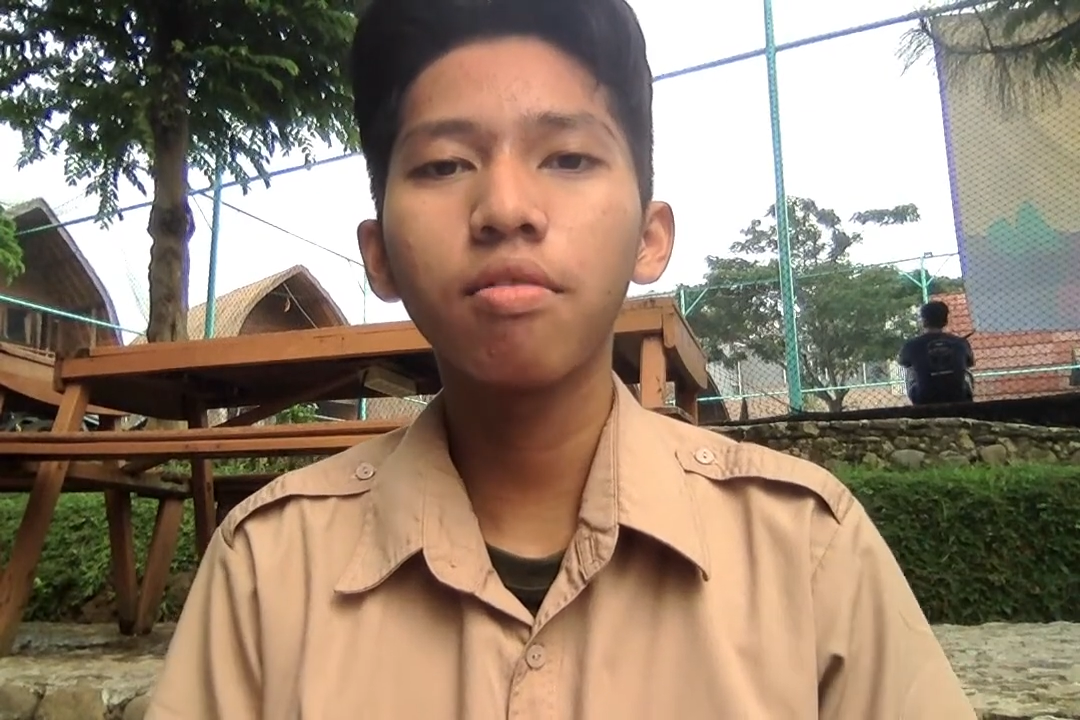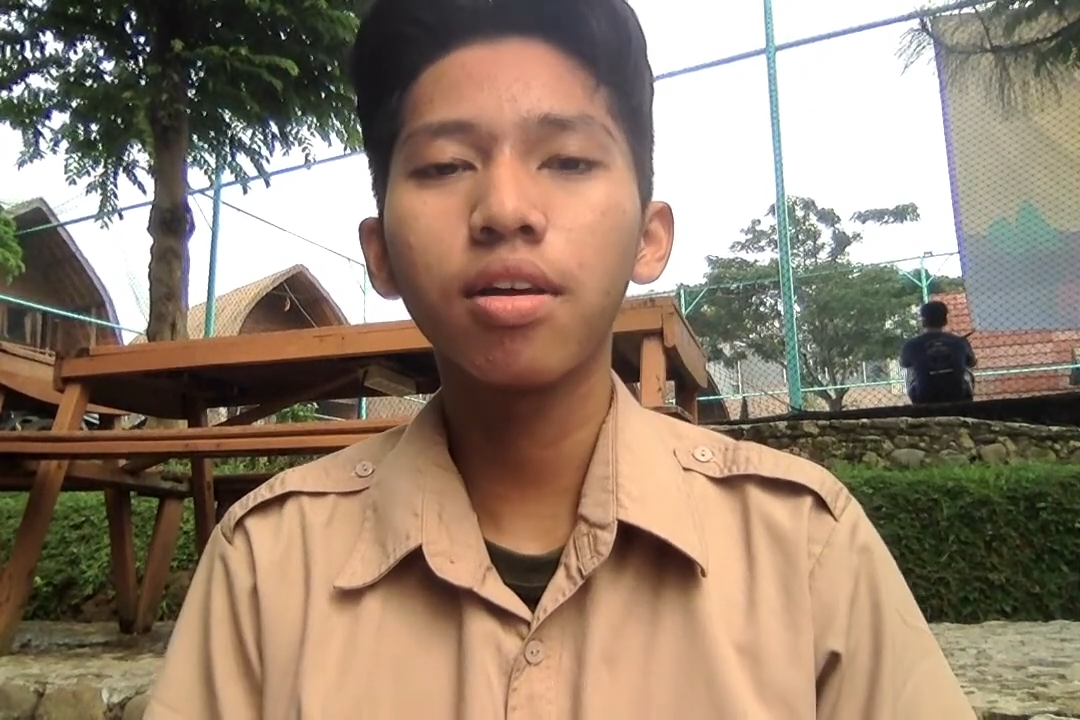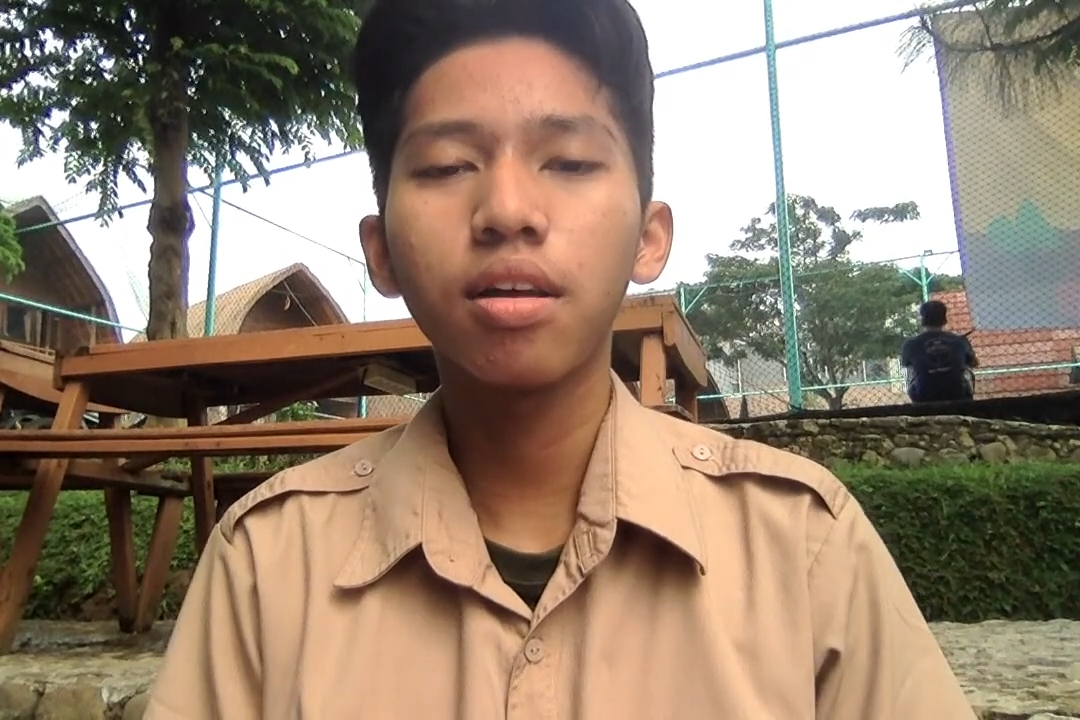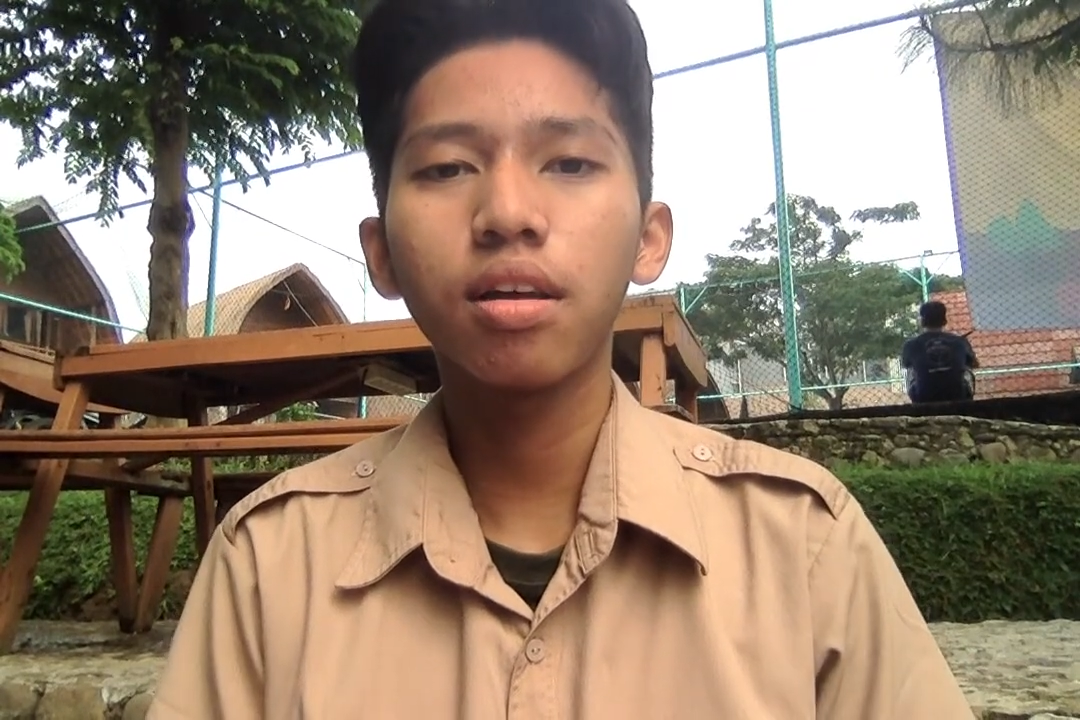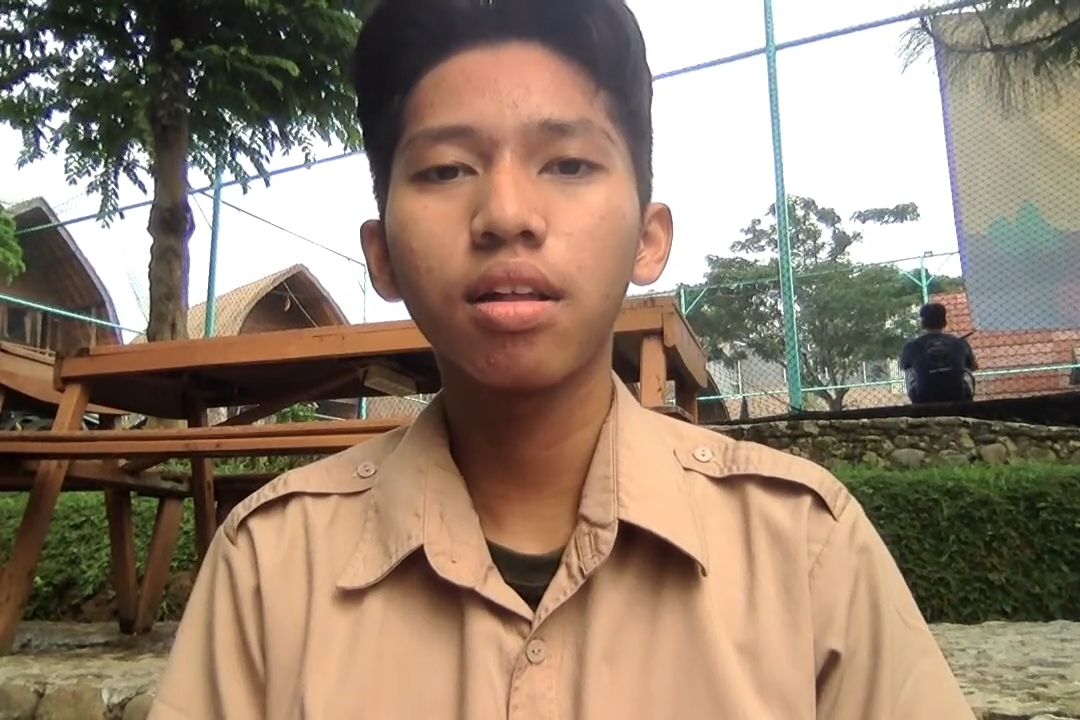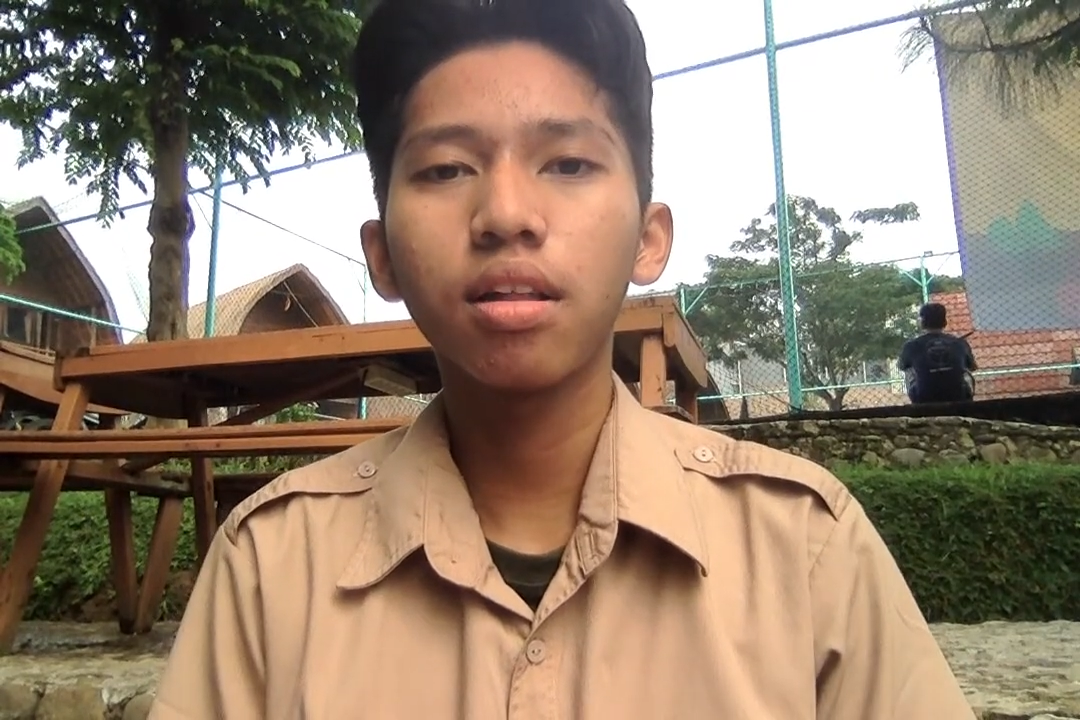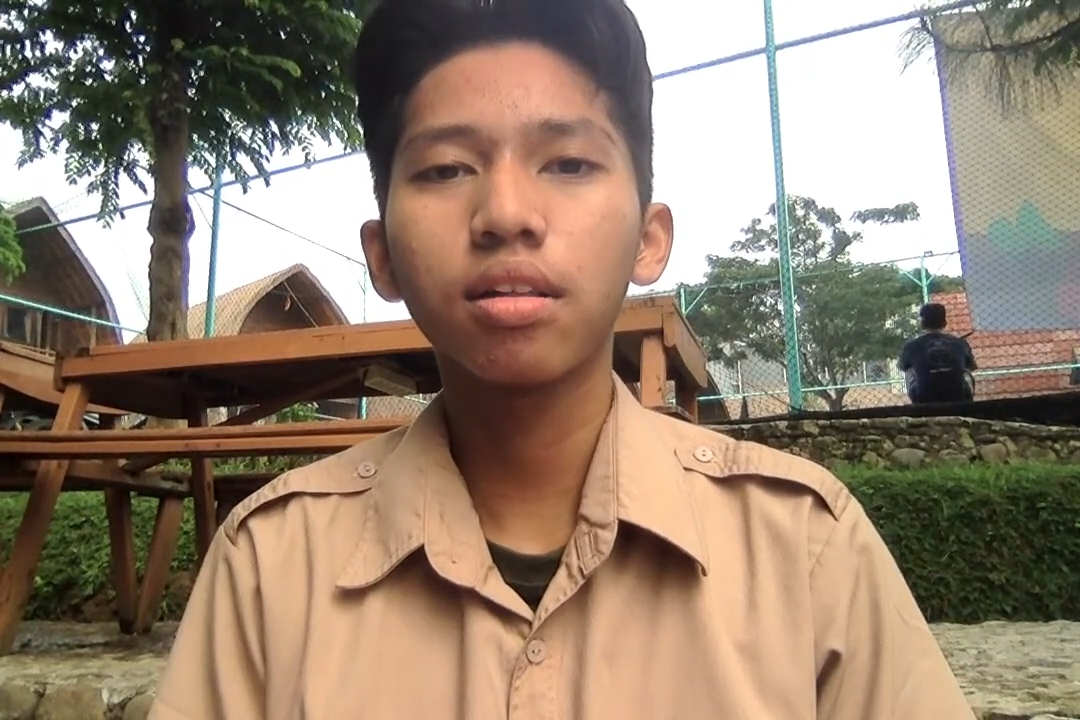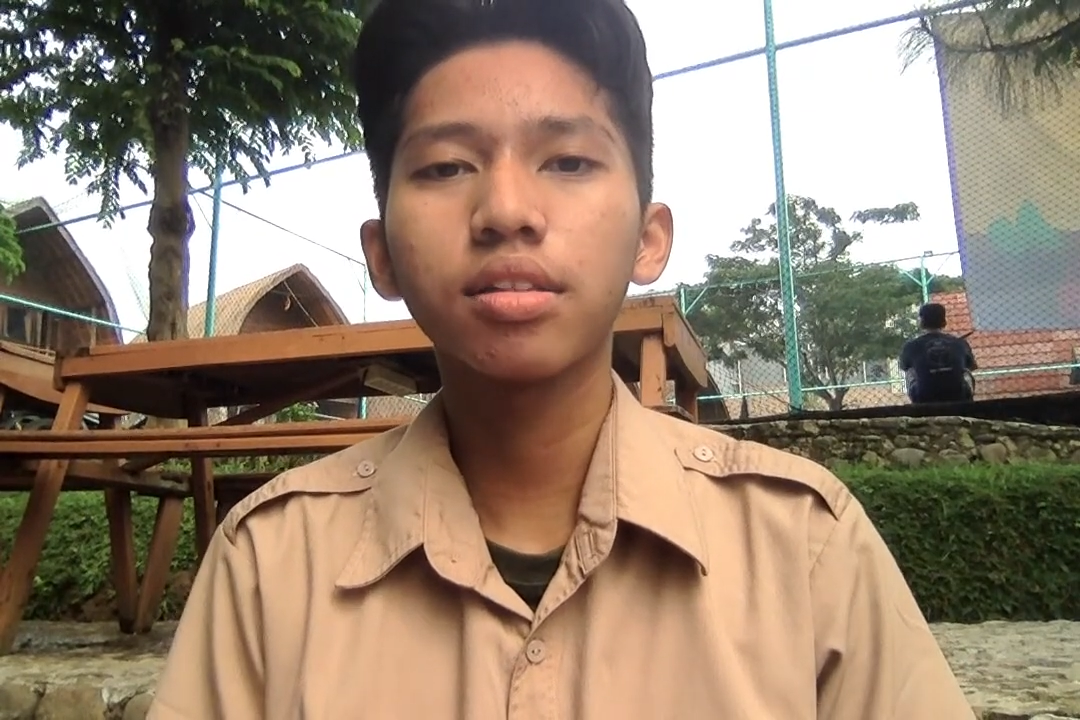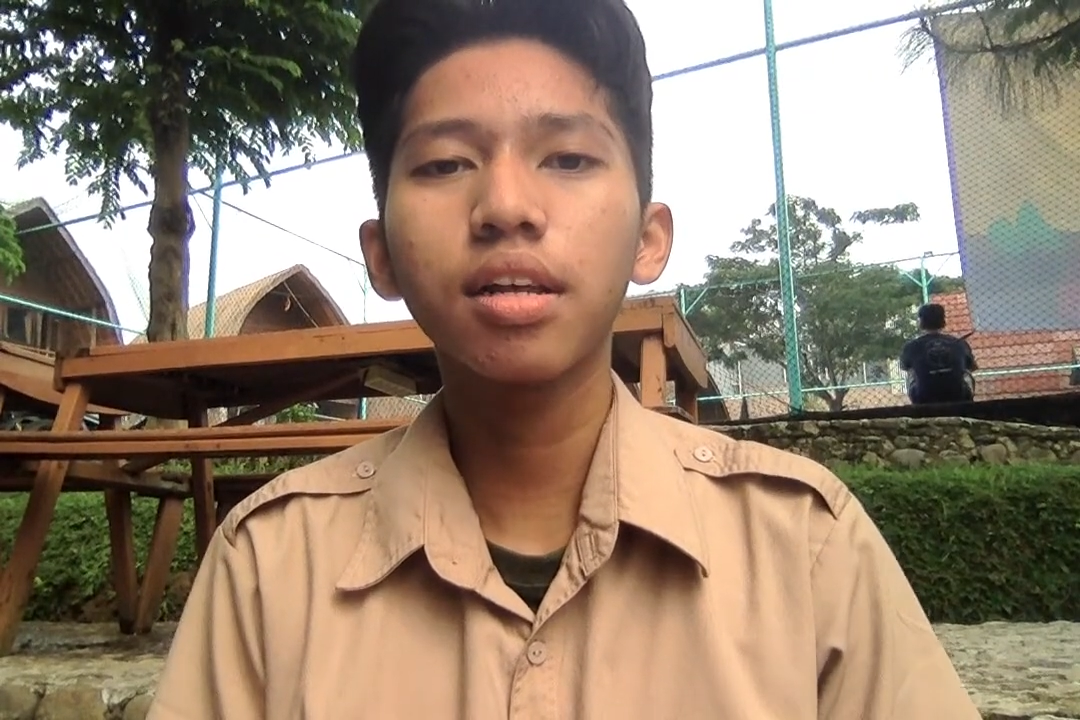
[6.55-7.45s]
will